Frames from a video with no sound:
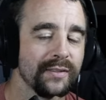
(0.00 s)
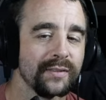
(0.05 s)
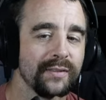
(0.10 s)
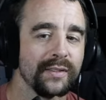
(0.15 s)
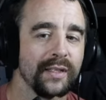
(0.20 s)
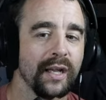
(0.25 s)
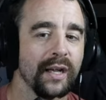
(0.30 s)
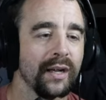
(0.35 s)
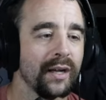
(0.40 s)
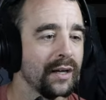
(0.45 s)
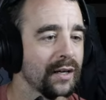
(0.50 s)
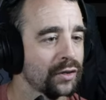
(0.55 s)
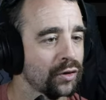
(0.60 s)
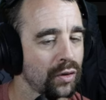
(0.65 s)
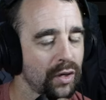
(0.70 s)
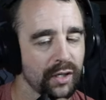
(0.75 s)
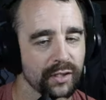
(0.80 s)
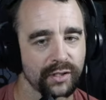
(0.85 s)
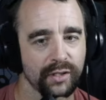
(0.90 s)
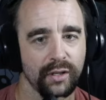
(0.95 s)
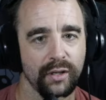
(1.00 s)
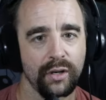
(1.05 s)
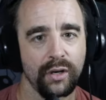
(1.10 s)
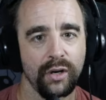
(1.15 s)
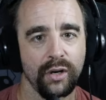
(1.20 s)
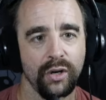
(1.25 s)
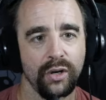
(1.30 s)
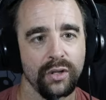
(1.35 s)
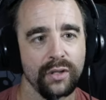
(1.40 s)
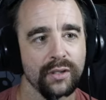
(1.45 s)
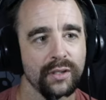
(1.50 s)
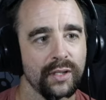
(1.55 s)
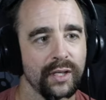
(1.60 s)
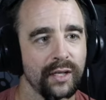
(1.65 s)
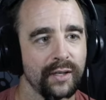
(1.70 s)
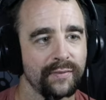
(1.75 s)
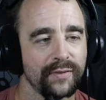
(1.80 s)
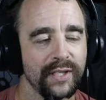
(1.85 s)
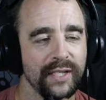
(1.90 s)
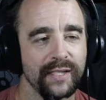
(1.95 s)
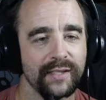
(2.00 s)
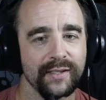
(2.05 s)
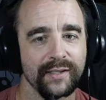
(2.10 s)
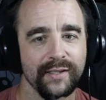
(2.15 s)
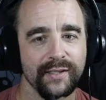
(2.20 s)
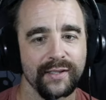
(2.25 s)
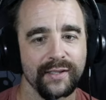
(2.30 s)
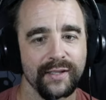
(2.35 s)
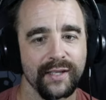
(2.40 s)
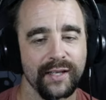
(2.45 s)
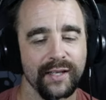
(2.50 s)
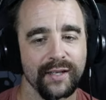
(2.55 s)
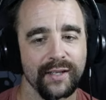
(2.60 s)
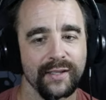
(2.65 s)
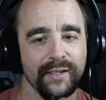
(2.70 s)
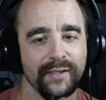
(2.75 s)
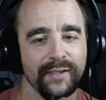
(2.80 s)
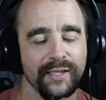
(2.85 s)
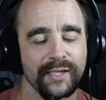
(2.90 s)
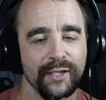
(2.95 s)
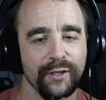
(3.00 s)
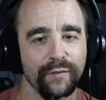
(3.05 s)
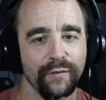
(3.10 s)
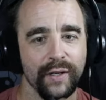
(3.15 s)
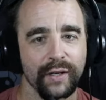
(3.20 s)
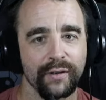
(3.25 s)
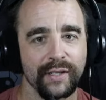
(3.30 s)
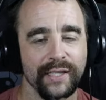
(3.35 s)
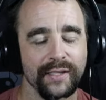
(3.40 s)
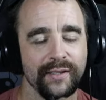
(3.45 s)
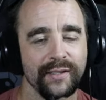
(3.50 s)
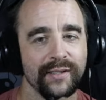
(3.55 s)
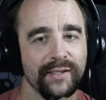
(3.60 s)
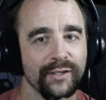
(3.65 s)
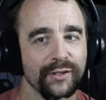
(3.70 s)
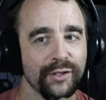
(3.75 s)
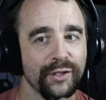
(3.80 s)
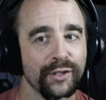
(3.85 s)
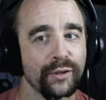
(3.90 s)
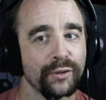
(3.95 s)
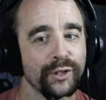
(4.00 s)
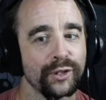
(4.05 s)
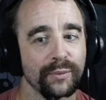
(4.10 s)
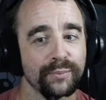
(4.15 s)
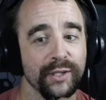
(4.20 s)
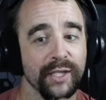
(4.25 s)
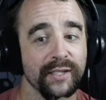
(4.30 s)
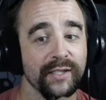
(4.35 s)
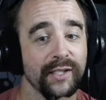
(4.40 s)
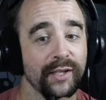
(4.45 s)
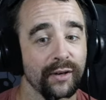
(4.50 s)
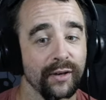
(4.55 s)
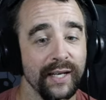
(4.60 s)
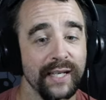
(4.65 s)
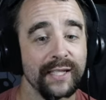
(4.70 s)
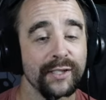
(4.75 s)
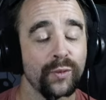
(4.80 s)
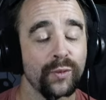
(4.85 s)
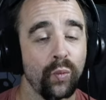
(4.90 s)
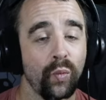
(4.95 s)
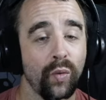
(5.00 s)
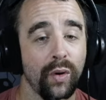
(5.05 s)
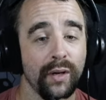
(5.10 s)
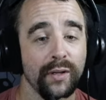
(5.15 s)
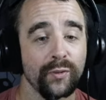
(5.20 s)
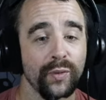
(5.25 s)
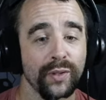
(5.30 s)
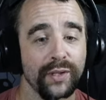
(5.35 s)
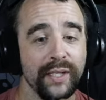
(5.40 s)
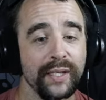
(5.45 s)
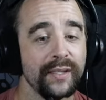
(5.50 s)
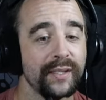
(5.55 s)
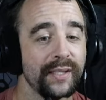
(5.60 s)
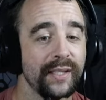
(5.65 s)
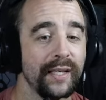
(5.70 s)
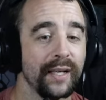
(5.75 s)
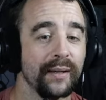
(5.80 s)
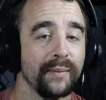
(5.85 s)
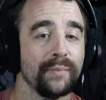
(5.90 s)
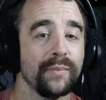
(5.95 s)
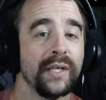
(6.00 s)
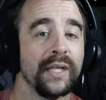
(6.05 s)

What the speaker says: Across all of these, variants. There's no jump jets. There is one with ECM.